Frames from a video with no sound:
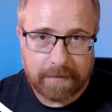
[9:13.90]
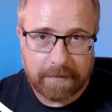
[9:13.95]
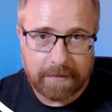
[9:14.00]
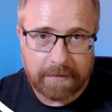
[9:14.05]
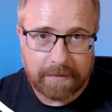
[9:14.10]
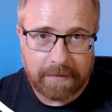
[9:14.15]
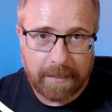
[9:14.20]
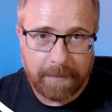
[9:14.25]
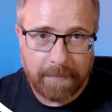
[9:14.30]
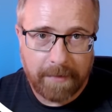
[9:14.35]
to the
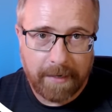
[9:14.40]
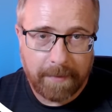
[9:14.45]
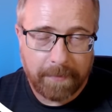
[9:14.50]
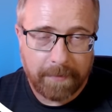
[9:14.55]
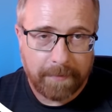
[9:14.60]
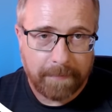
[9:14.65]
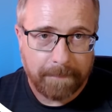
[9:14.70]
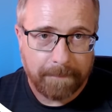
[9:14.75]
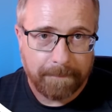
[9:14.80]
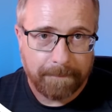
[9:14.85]
sitemap,
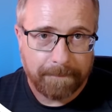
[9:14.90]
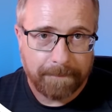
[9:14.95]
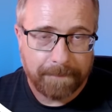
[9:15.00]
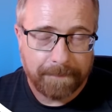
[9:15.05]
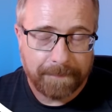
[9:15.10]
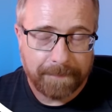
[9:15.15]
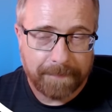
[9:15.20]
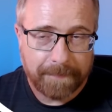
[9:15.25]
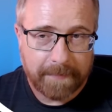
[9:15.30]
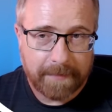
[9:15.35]

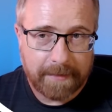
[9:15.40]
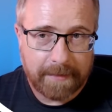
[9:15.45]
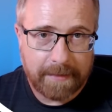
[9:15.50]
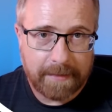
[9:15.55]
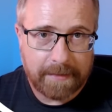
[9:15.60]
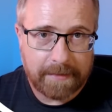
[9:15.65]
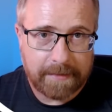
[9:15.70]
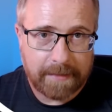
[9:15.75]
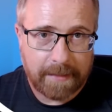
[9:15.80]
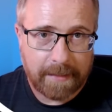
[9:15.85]

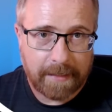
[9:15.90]
easy